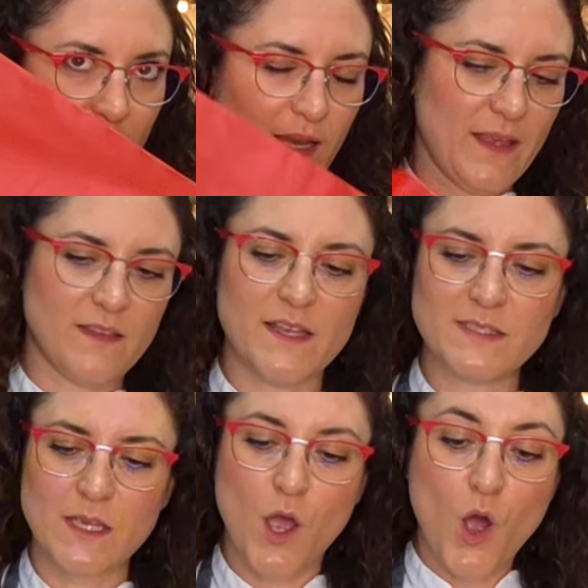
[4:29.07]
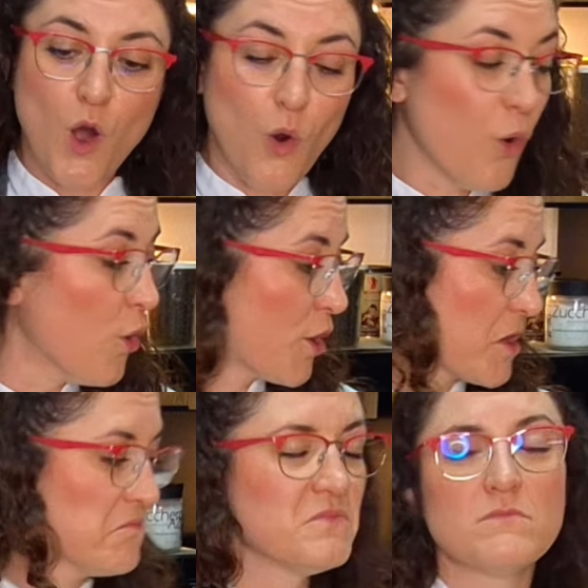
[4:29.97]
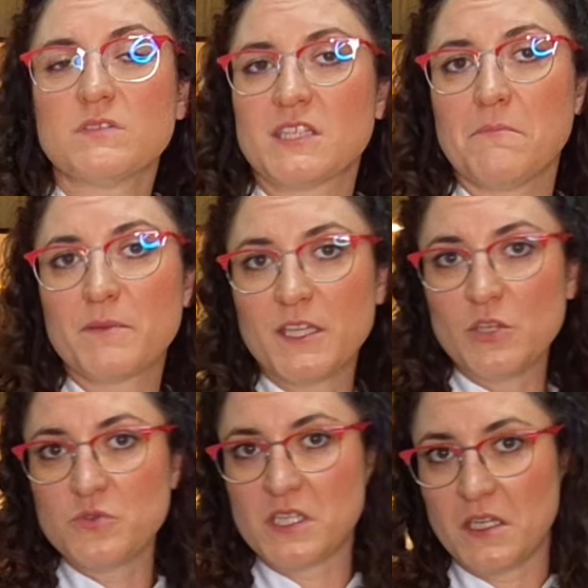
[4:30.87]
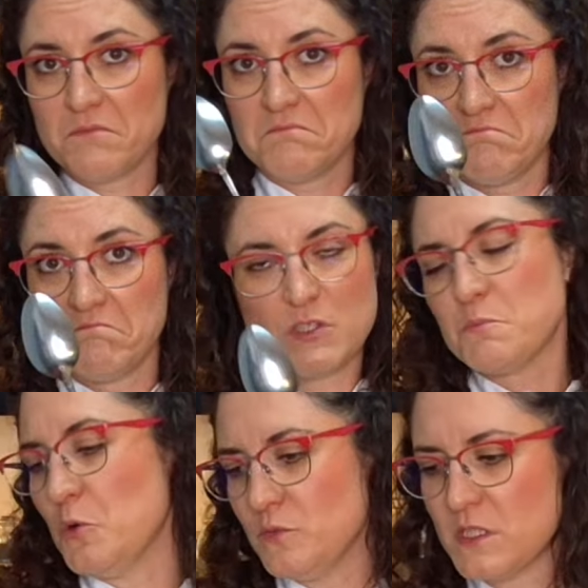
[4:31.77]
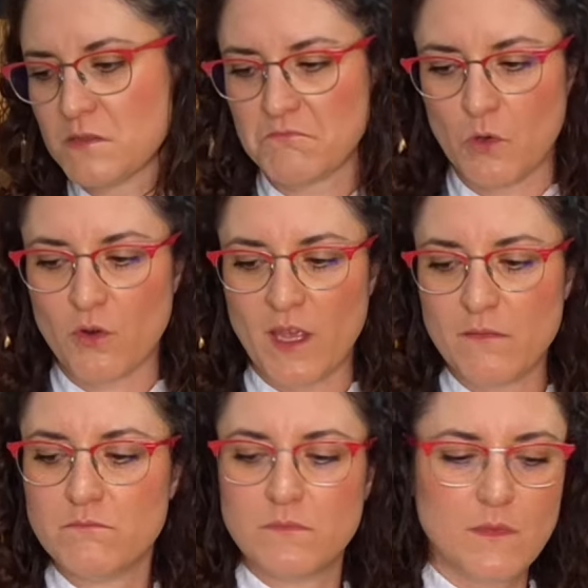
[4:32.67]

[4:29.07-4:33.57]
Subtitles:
like this, or simply using spoons, okay?